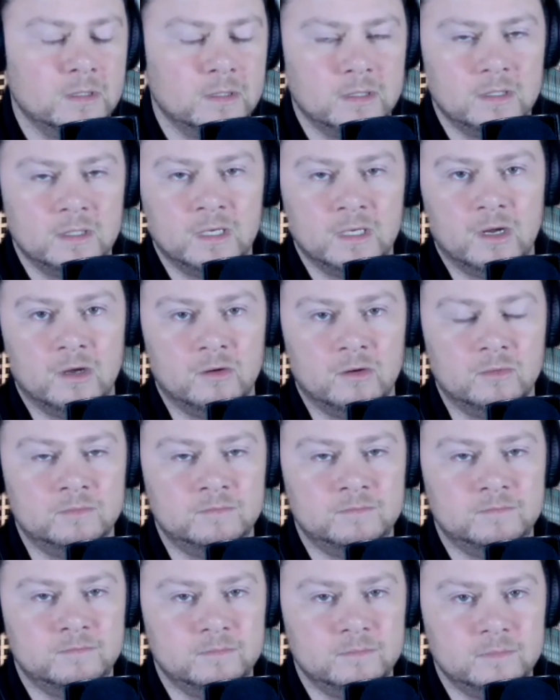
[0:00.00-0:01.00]
you know
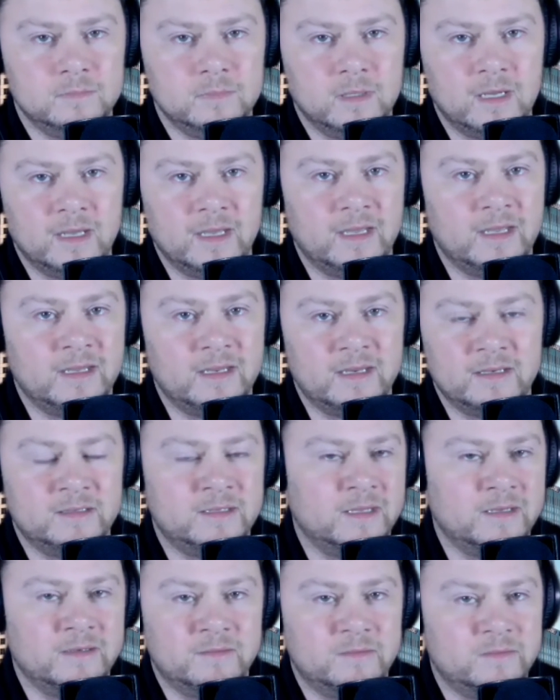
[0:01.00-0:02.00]

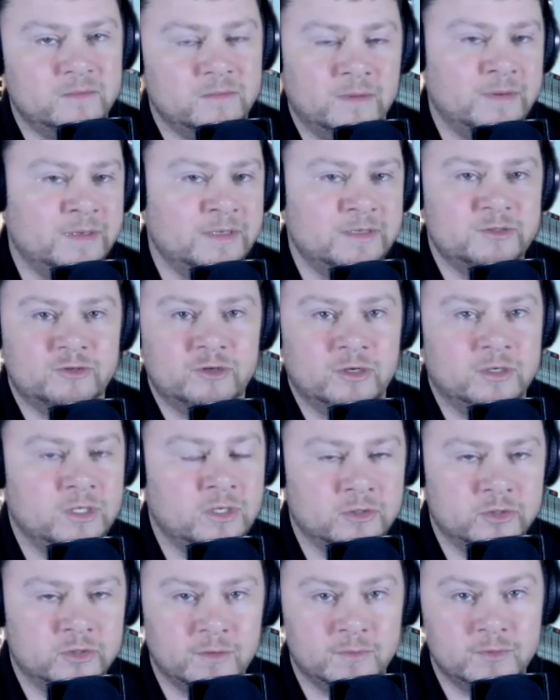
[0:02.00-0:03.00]
I mean,
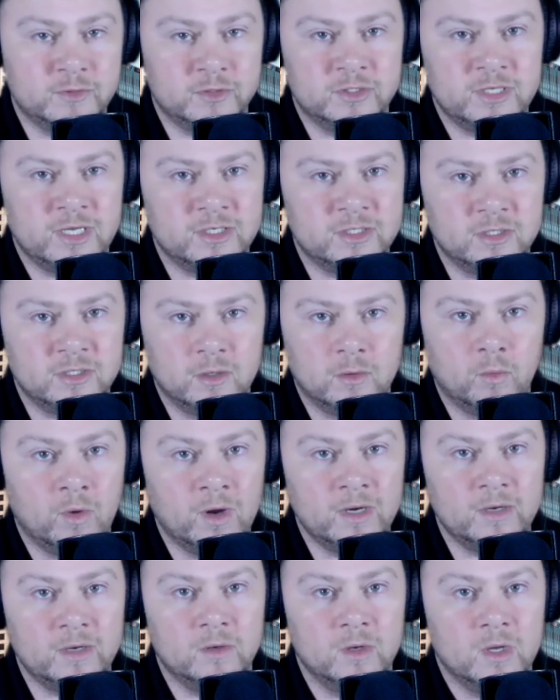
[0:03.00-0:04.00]
Scripture says,
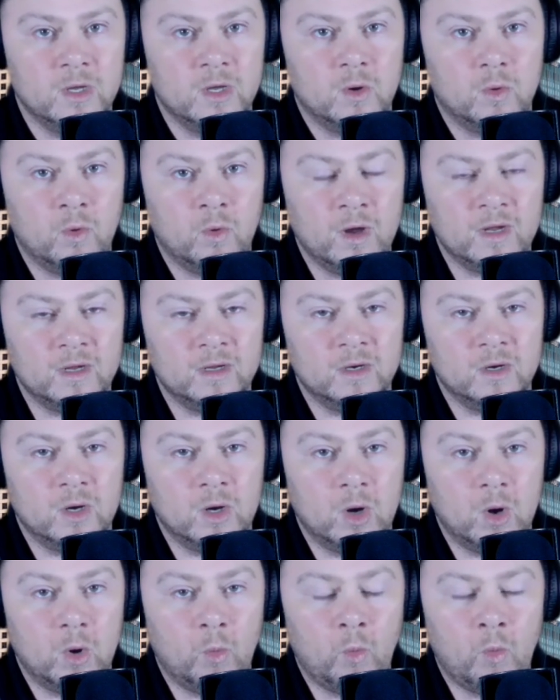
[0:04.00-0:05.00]
what,
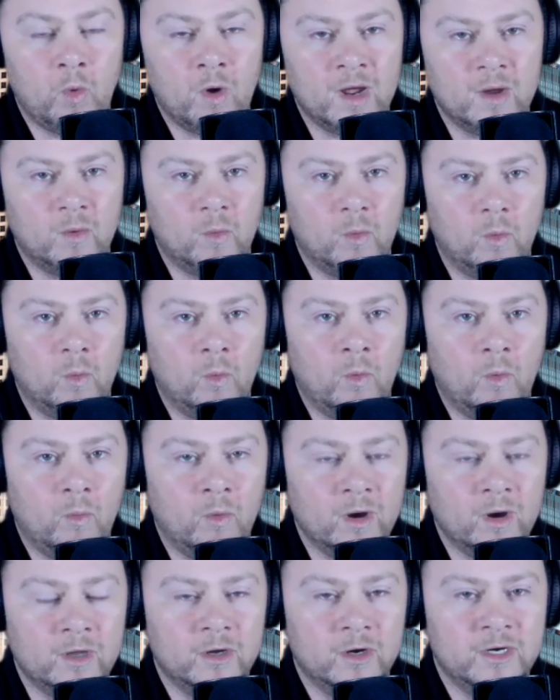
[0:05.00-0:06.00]

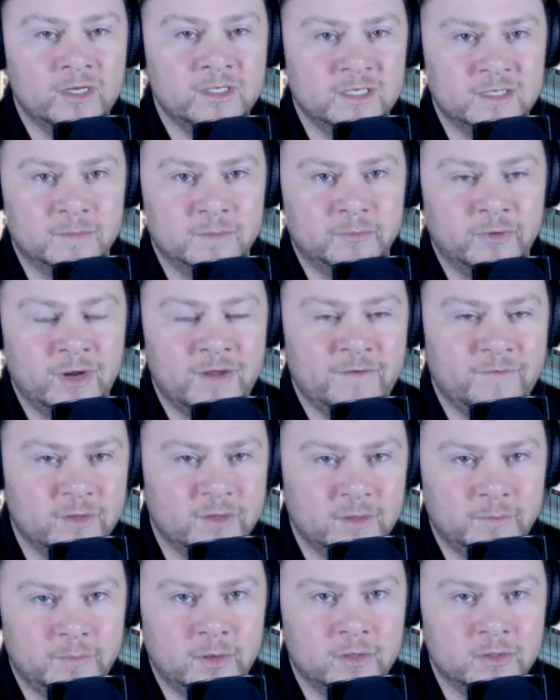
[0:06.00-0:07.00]
what good is it to pray for
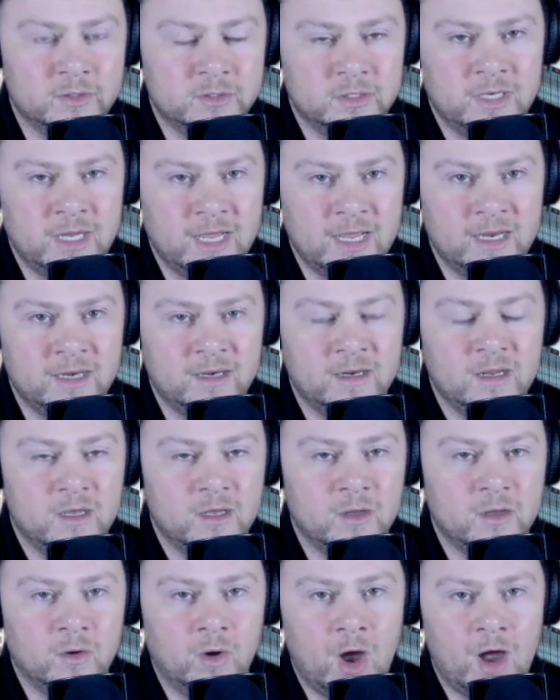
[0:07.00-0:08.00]
the person and
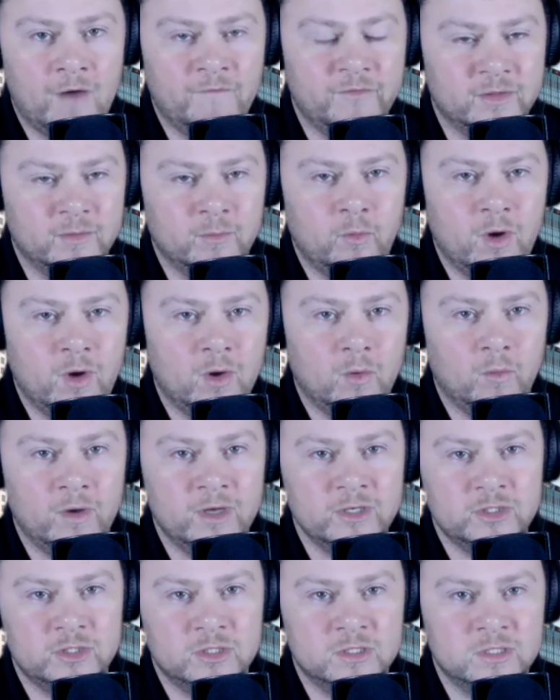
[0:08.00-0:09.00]
offer them well
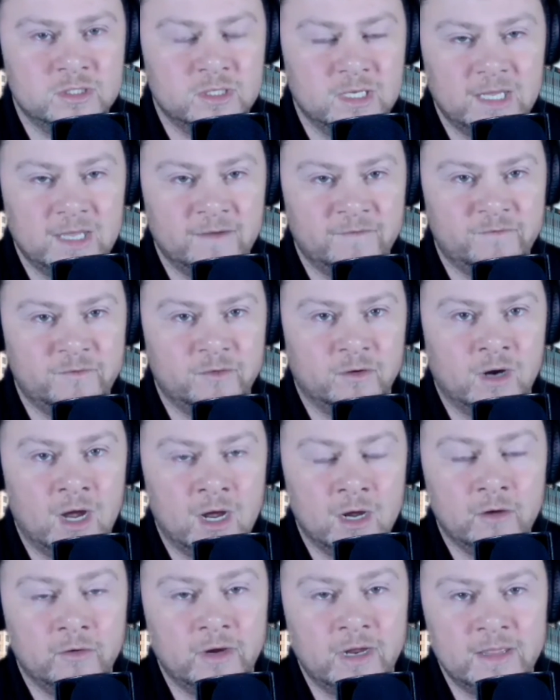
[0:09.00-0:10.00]
wishes if they're
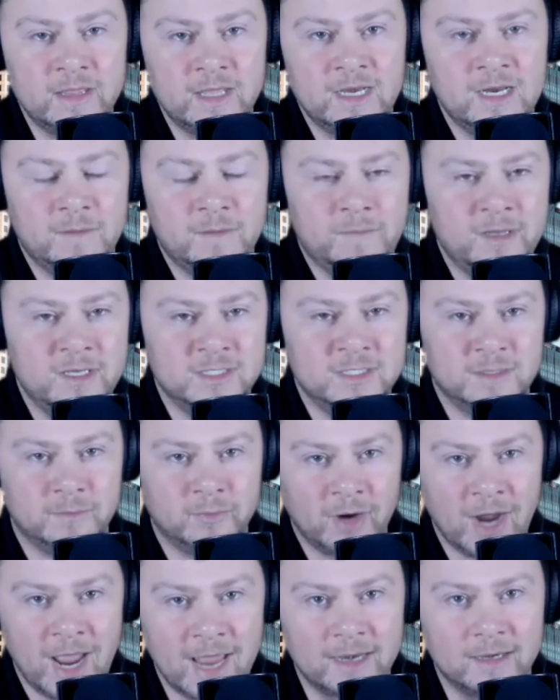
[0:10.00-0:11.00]
hungry and they need a piece of
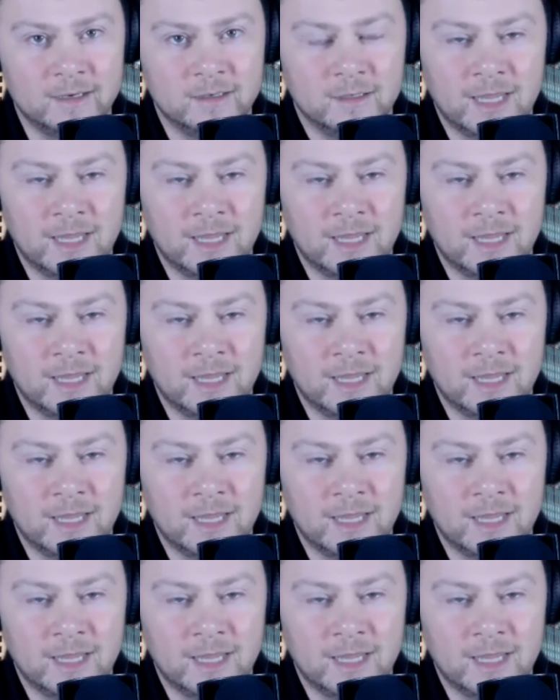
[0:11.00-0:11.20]
bread?